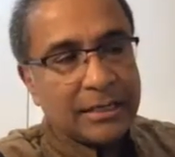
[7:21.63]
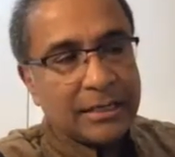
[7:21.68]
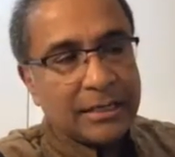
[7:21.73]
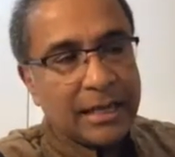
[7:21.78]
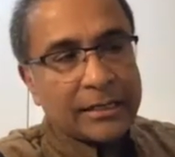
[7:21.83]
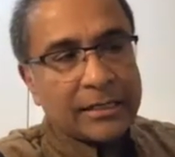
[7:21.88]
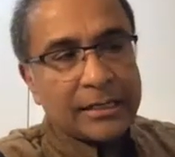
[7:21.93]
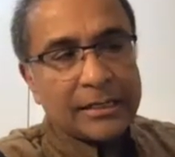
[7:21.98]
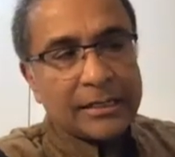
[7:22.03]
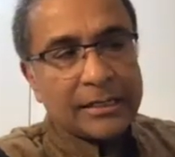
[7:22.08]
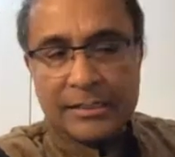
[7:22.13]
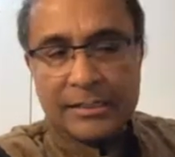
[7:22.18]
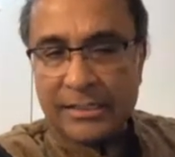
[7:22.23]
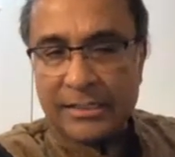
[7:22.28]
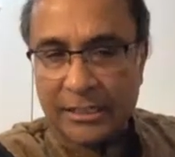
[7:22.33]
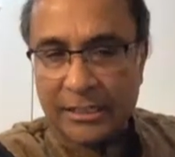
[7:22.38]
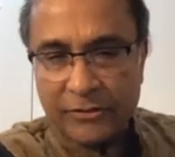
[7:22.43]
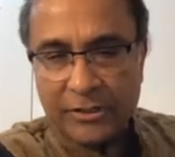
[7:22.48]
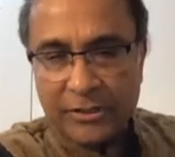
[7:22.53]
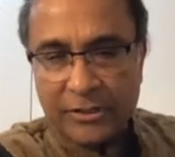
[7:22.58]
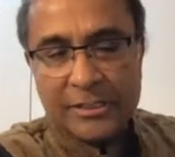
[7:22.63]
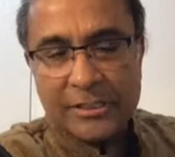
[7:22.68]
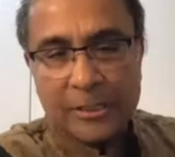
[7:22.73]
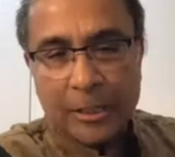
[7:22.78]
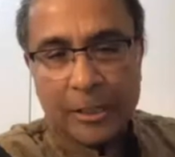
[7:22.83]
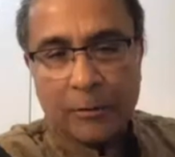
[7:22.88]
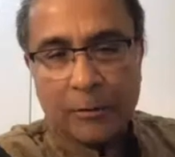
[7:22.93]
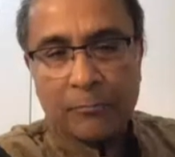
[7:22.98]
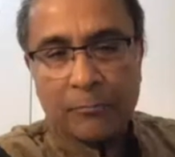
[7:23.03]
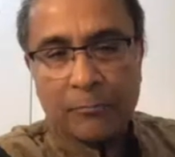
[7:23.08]
and it is giving
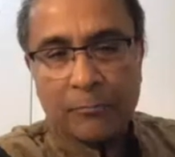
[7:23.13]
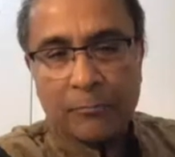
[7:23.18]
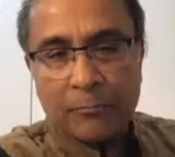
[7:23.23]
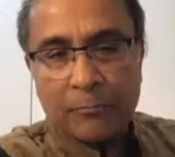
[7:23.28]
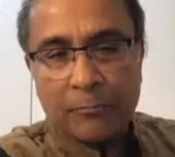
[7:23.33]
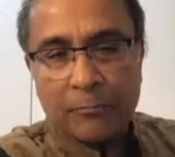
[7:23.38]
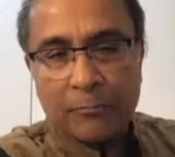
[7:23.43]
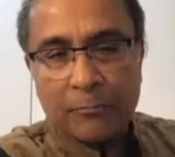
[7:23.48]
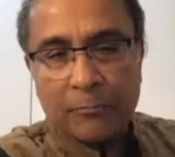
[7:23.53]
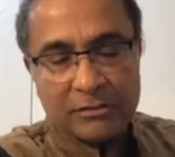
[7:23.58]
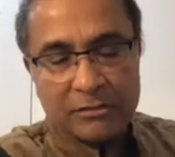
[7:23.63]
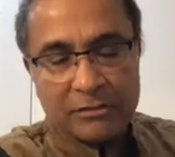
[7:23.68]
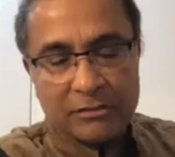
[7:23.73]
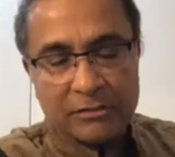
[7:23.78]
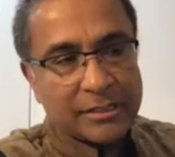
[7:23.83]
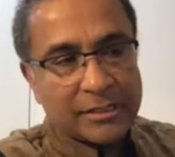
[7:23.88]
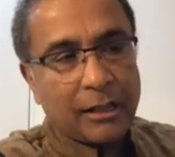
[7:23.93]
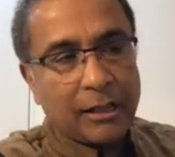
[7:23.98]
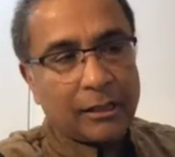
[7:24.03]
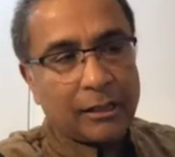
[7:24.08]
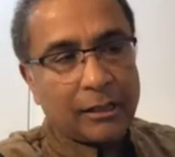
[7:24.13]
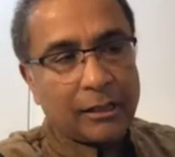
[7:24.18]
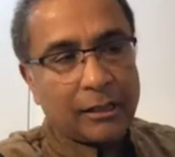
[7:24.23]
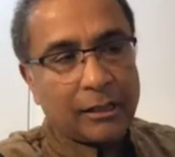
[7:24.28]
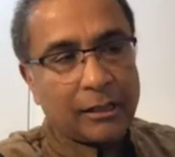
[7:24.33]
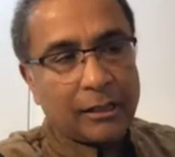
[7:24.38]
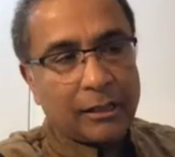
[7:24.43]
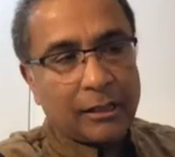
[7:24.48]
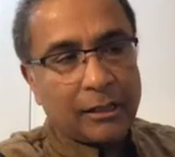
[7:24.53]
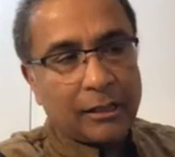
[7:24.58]
some positive result
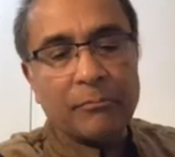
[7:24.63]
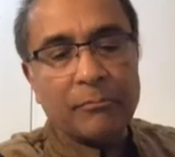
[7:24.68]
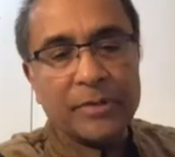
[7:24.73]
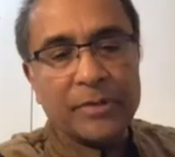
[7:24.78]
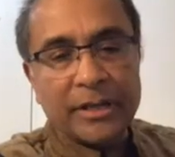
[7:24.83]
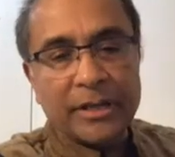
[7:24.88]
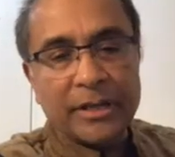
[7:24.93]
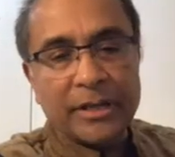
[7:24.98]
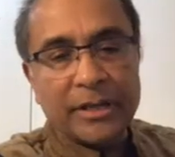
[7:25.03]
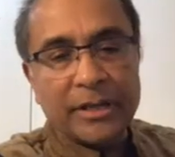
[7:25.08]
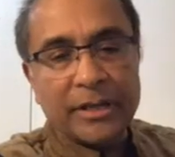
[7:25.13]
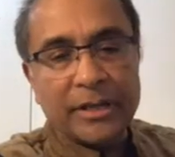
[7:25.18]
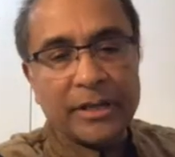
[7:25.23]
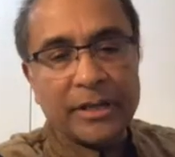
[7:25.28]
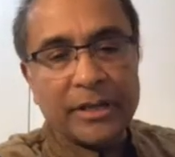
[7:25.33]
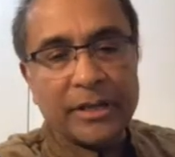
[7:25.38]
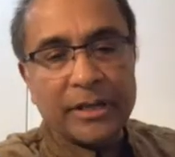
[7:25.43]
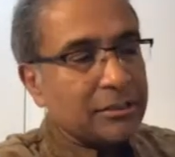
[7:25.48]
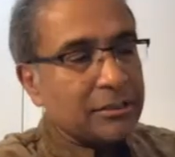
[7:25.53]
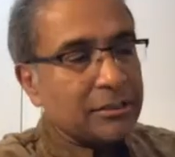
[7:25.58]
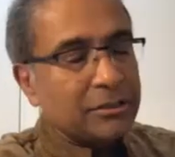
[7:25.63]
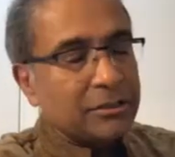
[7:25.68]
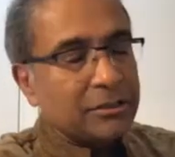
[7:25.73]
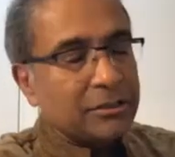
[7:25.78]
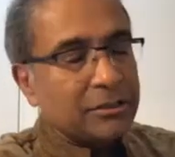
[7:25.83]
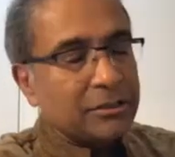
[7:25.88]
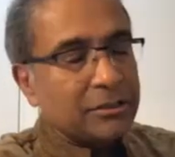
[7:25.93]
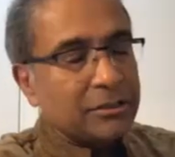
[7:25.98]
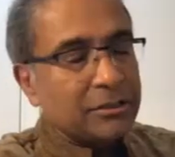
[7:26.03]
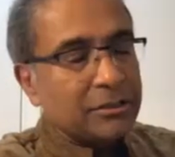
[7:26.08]
in combination with
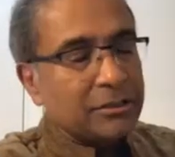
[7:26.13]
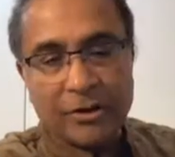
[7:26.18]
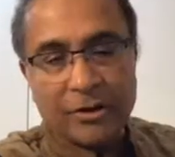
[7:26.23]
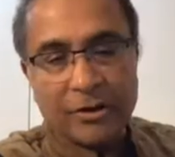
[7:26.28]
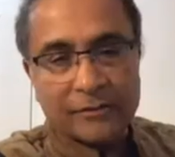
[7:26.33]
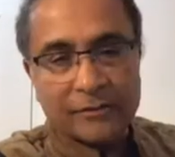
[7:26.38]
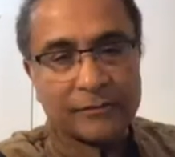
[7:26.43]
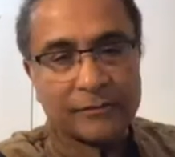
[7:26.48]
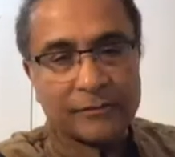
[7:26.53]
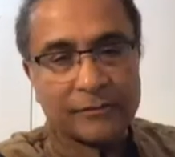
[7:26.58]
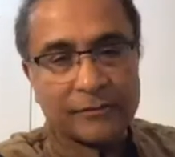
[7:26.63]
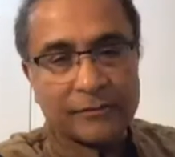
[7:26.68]
other drugs.